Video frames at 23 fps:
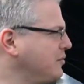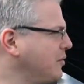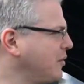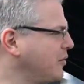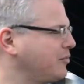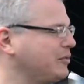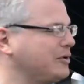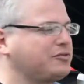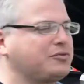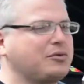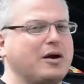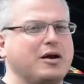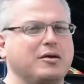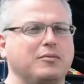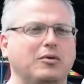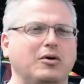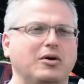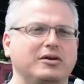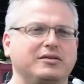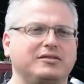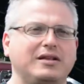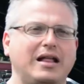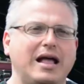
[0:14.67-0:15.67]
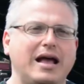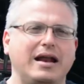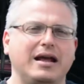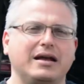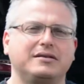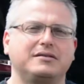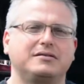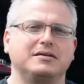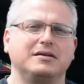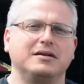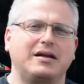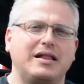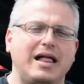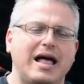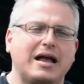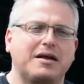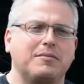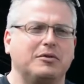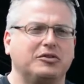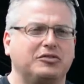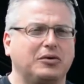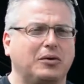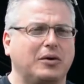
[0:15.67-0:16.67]
Northwest Running Boards LINE-X in
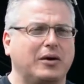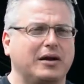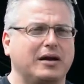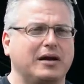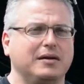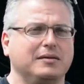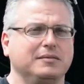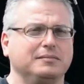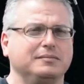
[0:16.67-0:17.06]
Clackamas, Oregon.